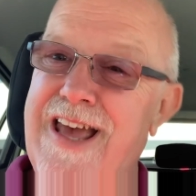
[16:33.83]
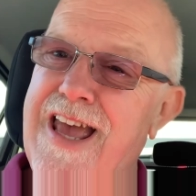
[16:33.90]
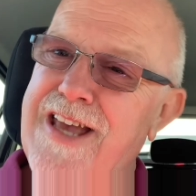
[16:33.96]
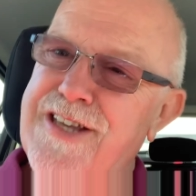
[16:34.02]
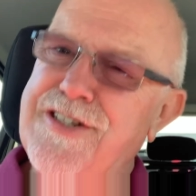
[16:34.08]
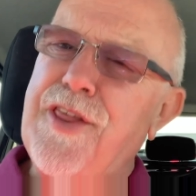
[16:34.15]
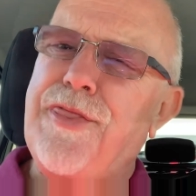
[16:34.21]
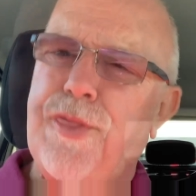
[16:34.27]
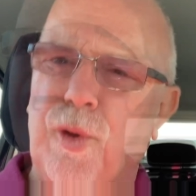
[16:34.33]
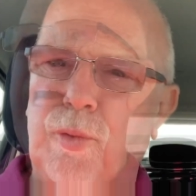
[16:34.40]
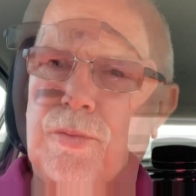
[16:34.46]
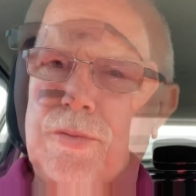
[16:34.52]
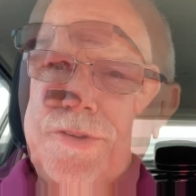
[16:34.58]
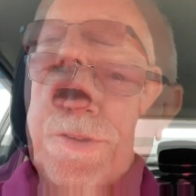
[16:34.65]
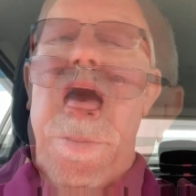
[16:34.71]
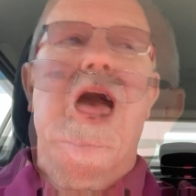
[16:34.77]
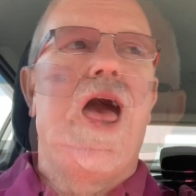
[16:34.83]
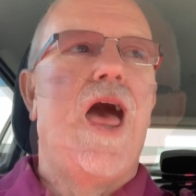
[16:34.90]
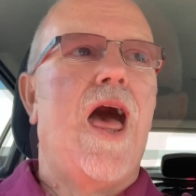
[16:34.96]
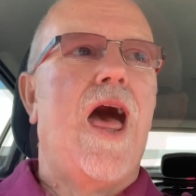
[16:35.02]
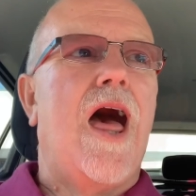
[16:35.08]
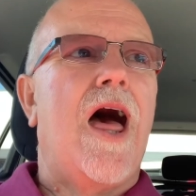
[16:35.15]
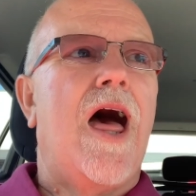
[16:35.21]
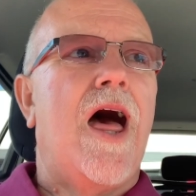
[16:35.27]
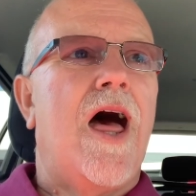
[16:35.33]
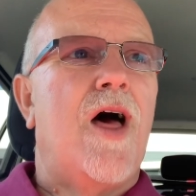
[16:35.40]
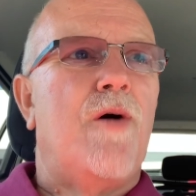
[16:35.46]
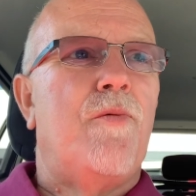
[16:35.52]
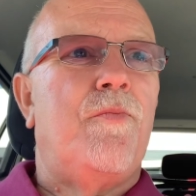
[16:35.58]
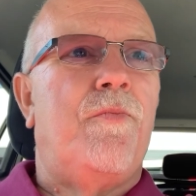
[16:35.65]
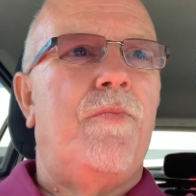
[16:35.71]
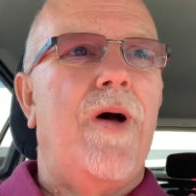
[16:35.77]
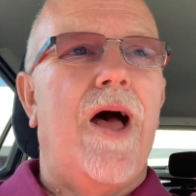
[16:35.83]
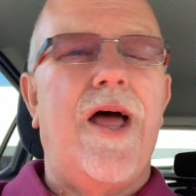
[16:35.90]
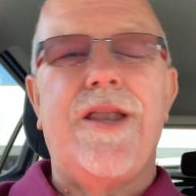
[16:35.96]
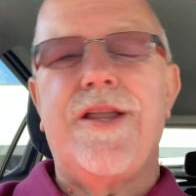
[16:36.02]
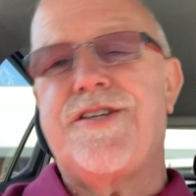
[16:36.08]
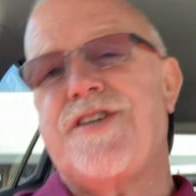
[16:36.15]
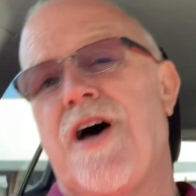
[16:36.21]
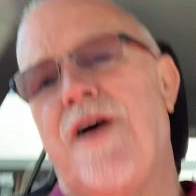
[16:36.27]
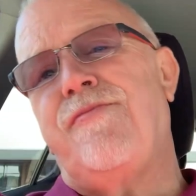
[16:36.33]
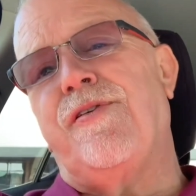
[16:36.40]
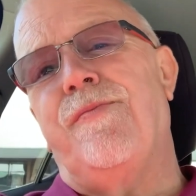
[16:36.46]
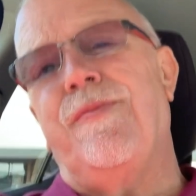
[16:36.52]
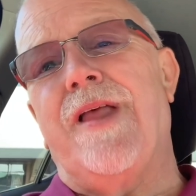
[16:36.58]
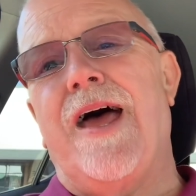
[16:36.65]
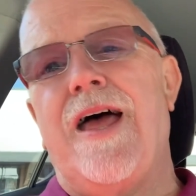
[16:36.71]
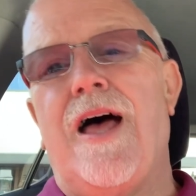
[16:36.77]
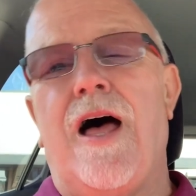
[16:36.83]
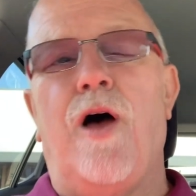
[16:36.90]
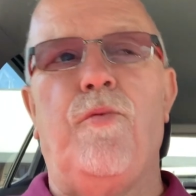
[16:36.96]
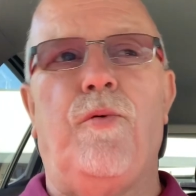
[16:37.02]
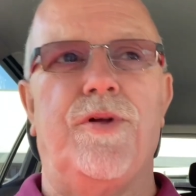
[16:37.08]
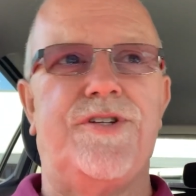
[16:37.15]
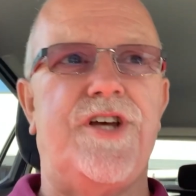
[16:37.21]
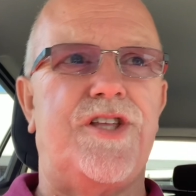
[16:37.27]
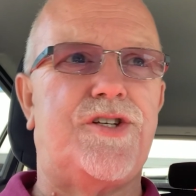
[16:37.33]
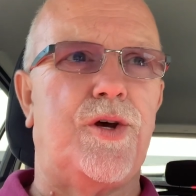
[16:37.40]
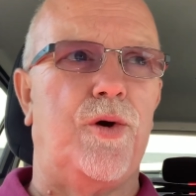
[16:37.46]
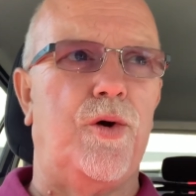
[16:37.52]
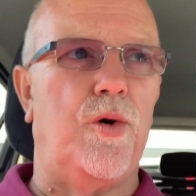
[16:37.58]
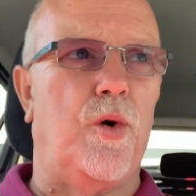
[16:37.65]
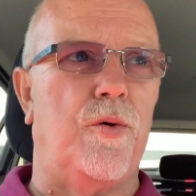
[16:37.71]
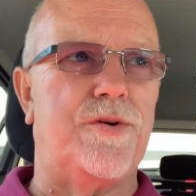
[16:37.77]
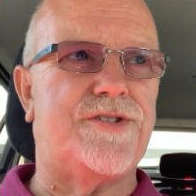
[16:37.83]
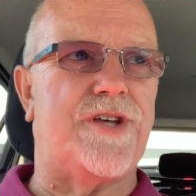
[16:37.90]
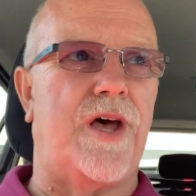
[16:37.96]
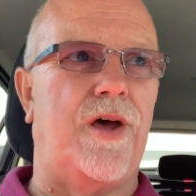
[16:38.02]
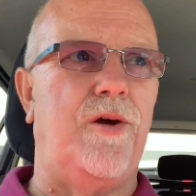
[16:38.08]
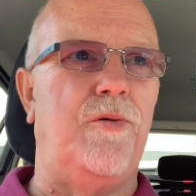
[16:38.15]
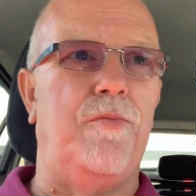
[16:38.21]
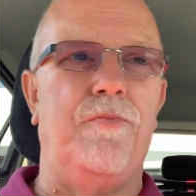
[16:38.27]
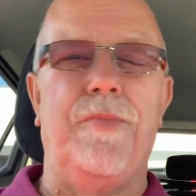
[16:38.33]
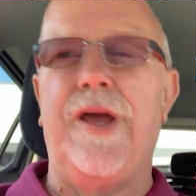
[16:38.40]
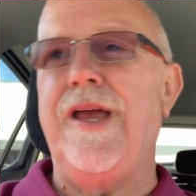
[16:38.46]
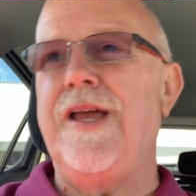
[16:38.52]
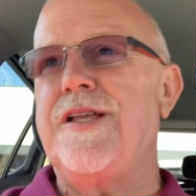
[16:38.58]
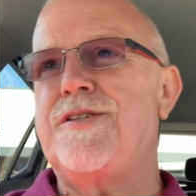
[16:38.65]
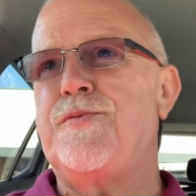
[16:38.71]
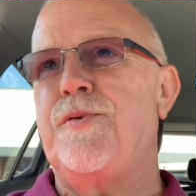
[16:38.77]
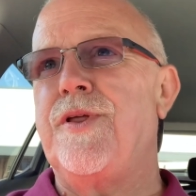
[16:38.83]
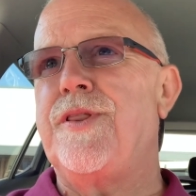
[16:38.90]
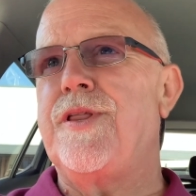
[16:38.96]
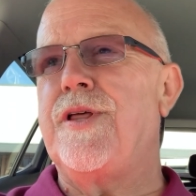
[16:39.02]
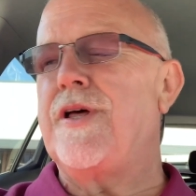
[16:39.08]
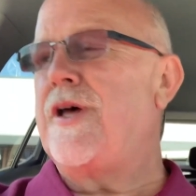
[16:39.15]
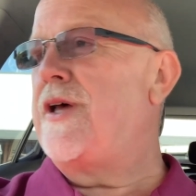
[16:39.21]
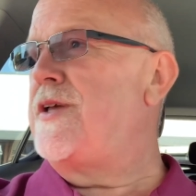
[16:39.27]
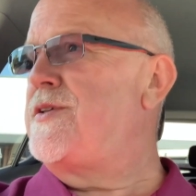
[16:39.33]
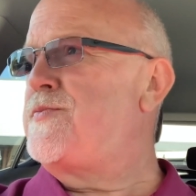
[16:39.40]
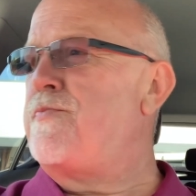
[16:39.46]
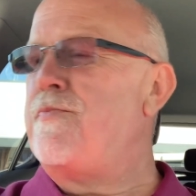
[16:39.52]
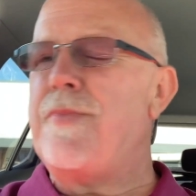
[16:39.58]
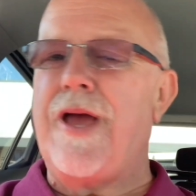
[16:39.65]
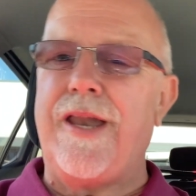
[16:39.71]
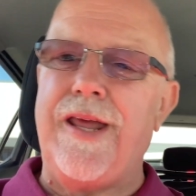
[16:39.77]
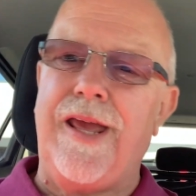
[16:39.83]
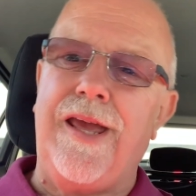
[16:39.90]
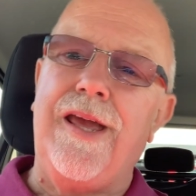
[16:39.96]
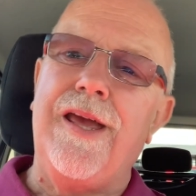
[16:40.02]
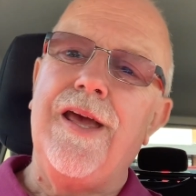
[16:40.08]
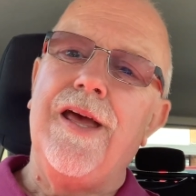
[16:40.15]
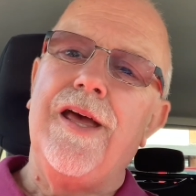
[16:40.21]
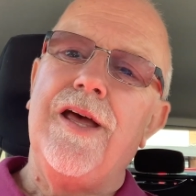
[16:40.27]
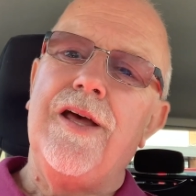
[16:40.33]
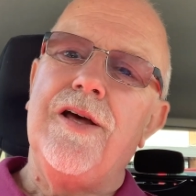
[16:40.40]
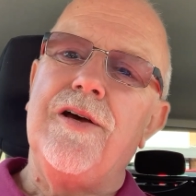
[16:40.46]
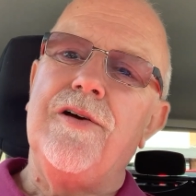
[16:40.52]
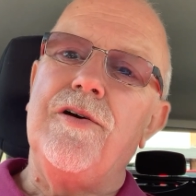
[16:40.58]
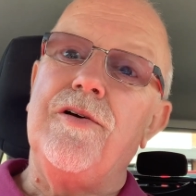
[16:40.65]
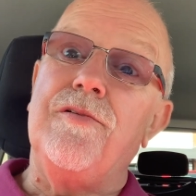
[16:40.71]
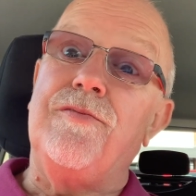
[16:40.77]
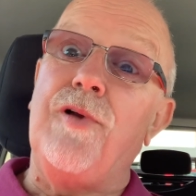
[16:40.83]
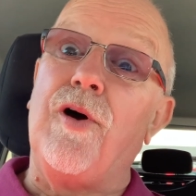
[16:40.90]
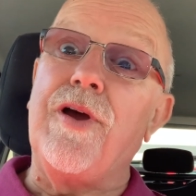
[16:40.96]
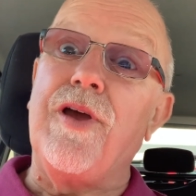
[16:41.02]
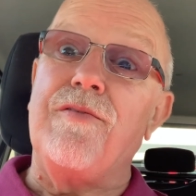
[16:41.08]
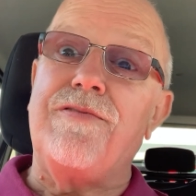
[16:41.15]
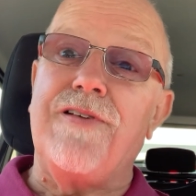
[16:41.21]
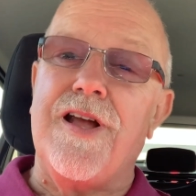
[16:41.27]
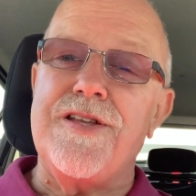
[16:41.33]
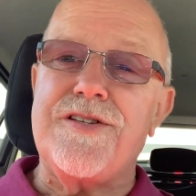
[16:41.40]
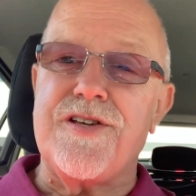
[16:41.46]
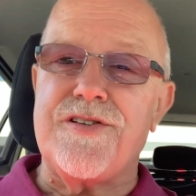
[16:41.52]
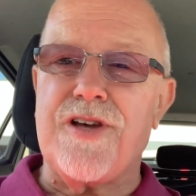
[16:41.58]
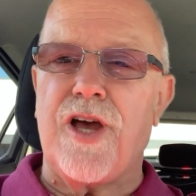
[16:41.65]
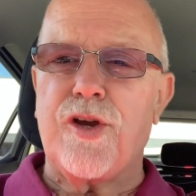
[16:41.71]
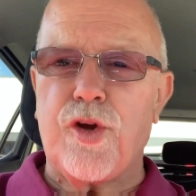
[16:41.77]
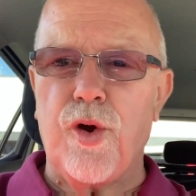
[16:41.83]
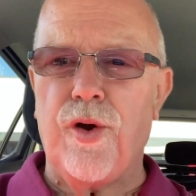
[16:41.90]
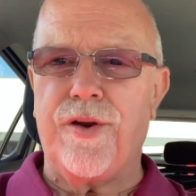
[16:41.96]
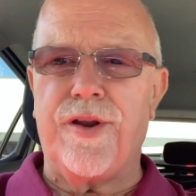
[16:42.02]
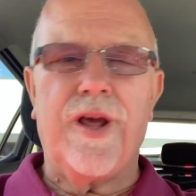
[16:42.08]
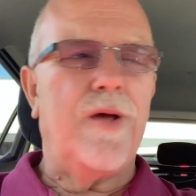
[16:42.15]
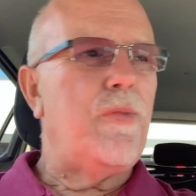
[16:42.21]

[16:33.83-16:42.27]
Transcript: It's a thought. And aside from that, I wanted to also meet with as many vlogging friends as I could.